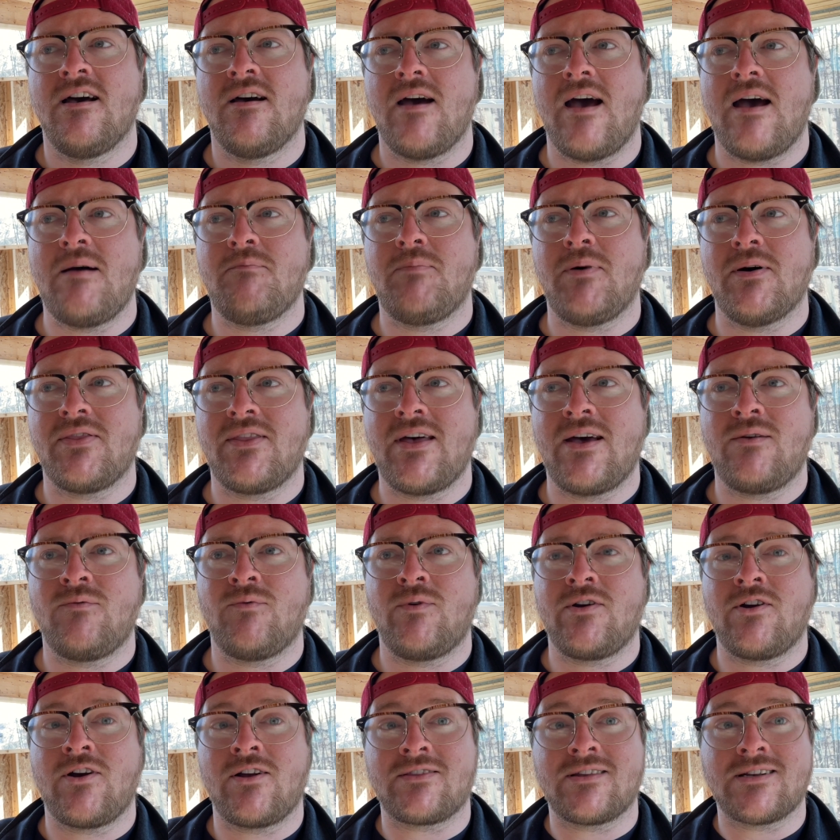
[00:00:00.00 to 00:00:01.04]
But then
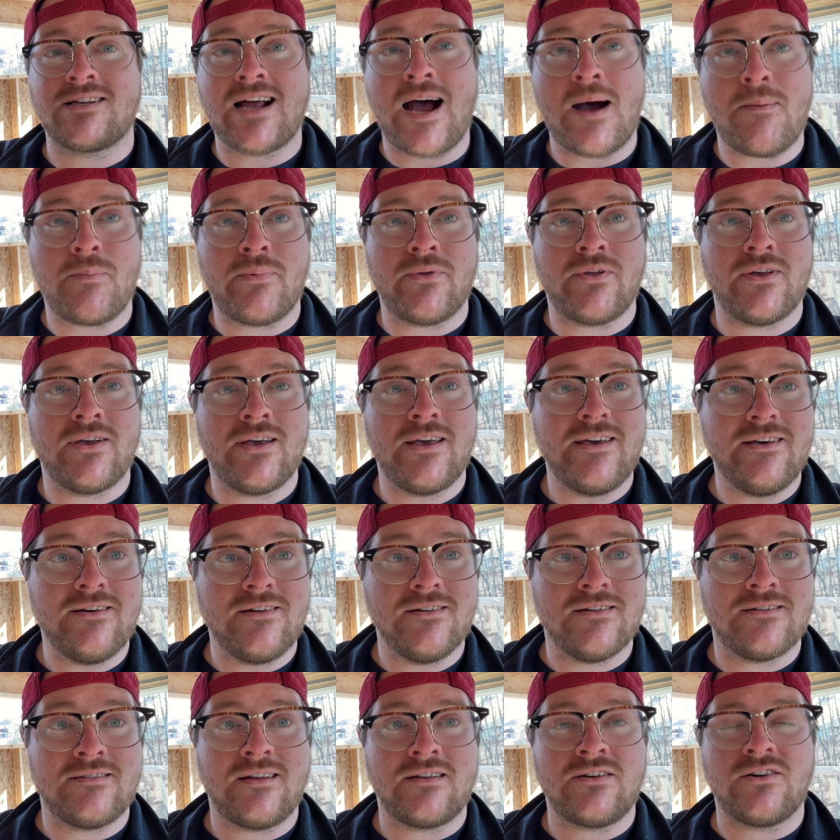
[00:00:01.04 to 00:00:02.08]
when you're at the top of the
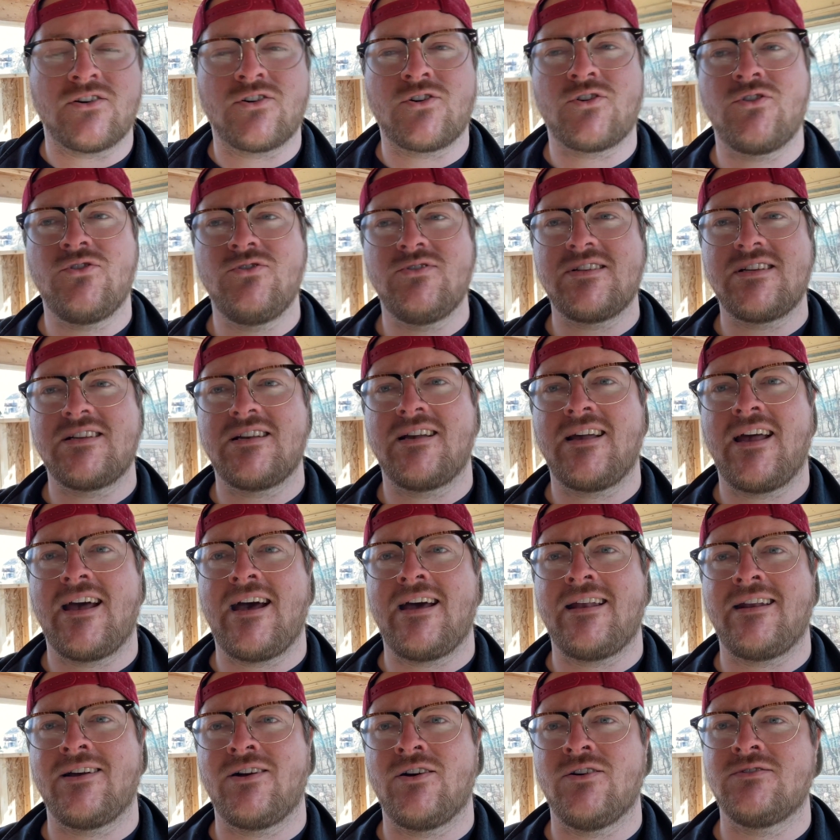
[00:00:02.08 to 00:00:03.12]
hill and then you're cruising
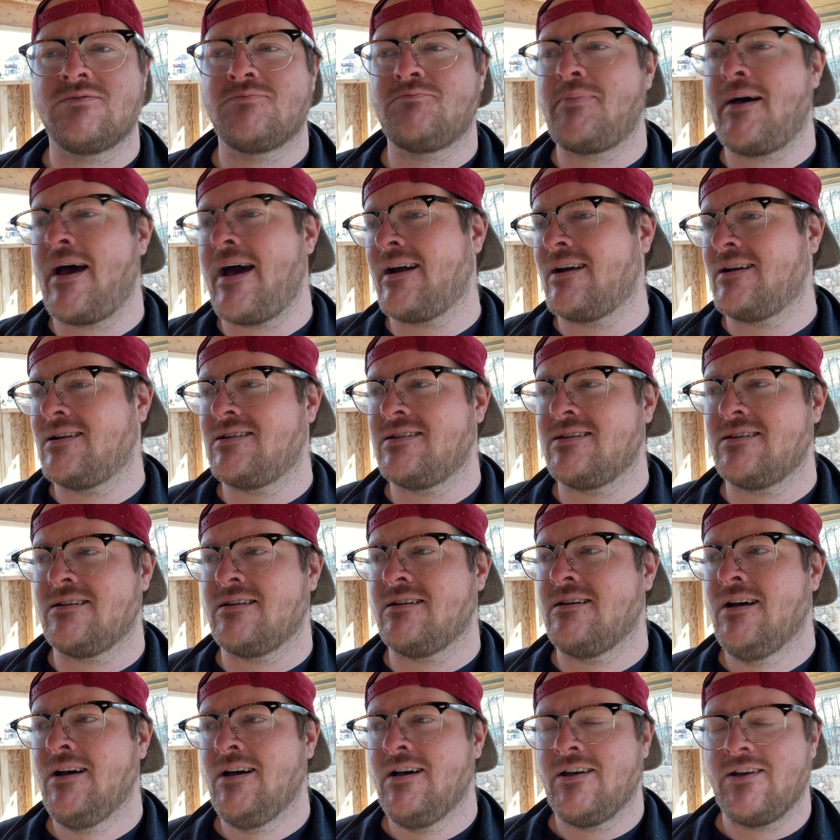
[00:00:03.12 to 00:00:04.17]
again, it goes back
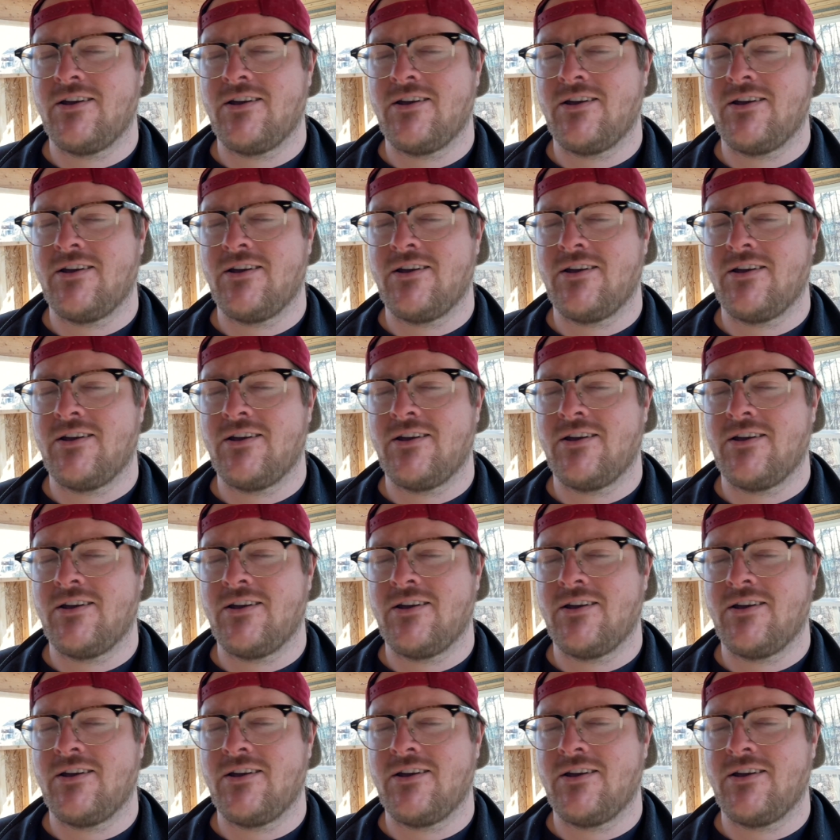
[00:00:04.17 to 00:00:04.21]
to,